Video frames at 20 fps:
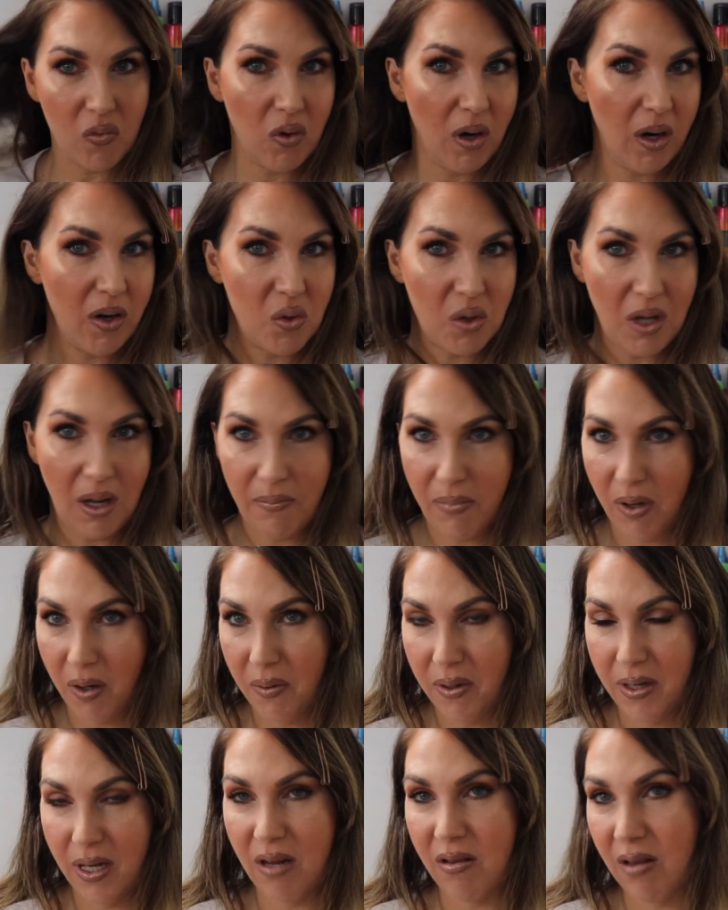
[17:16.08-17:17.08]
dry
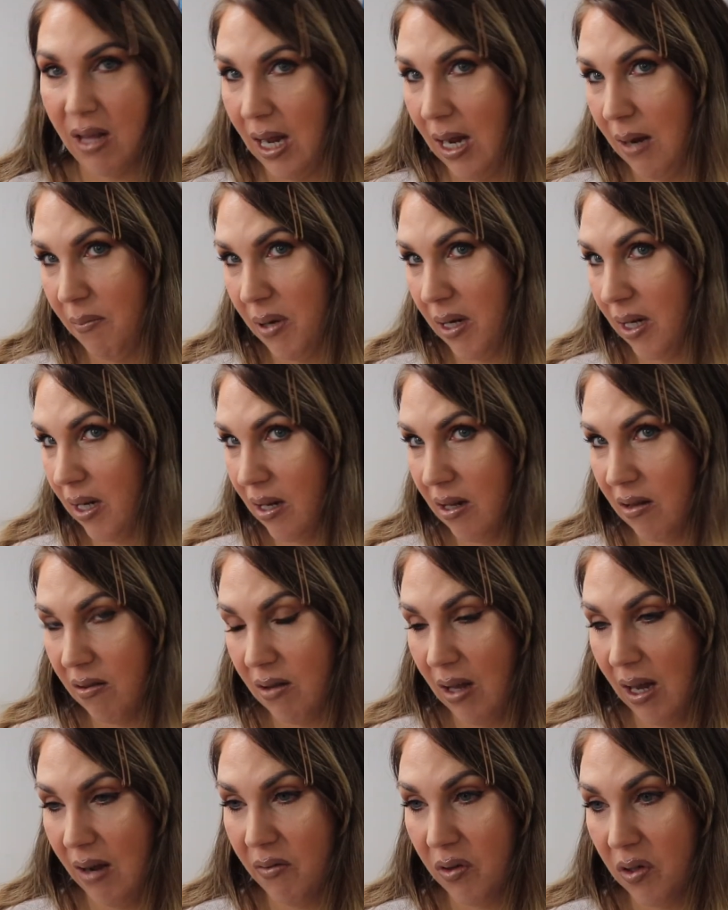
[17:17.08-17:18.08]
shampoo in this hair
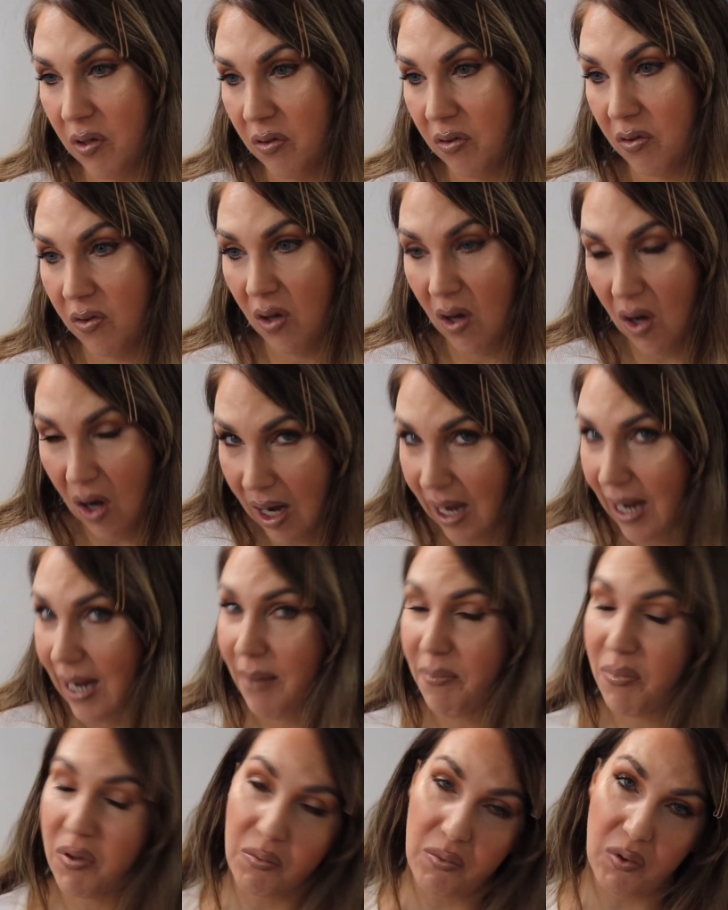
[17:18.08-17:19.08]
because I haven't got
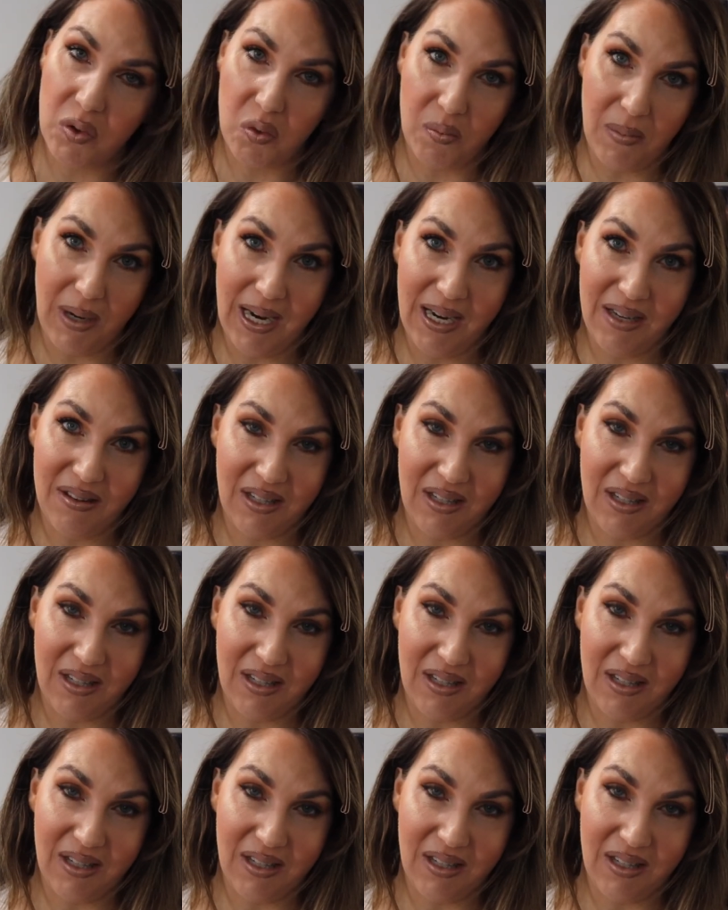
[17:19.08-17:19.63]
time to wash my hair